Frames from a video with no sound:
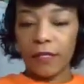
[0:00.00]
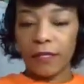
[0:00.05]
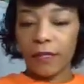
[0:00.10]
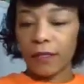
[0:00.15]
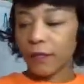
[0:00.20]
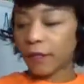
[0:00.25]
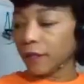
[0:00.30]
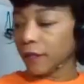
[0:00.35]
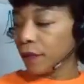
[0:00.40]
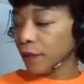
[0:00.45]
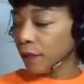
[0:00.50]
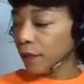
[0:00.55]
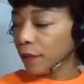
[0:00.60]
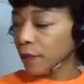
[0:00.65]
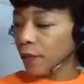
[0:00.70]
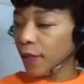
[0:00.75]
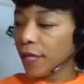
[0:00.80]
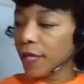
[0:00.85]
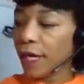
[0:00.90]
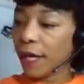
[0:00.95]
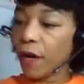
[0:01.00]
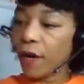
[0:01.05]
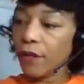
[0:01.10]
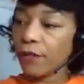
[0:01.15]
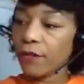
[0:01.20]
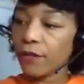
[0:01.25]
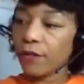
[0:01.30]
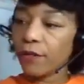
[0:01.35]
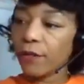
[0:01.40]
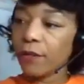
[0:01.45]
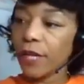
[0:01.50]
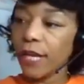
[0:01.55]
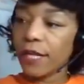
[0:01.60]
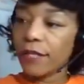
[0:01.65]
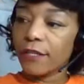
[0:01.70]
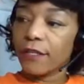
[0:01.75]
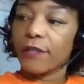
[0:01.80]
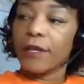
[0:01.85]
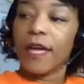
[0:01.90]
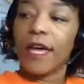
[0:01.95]
So, and I also
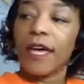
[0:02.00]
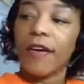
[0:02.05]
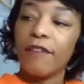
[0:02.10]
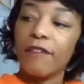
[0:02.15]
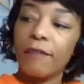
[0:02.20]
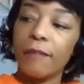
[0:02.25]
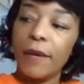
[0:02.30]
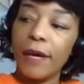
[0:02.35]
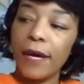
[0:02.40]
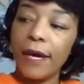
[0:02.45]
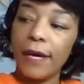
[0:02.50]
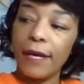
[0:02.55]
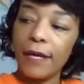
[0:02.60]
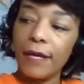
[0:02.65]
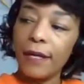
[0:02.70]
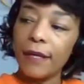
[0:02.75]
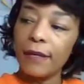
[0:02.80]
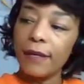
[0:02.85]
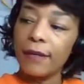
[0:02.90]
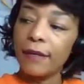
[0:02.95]
like to have my